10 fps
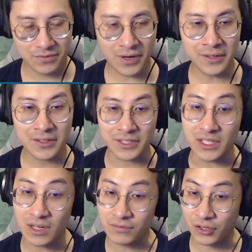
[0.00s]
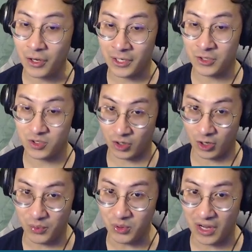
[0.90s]
Finally! You haven't forgotten how to use a
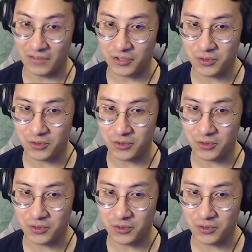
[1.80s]
harpoon, have you?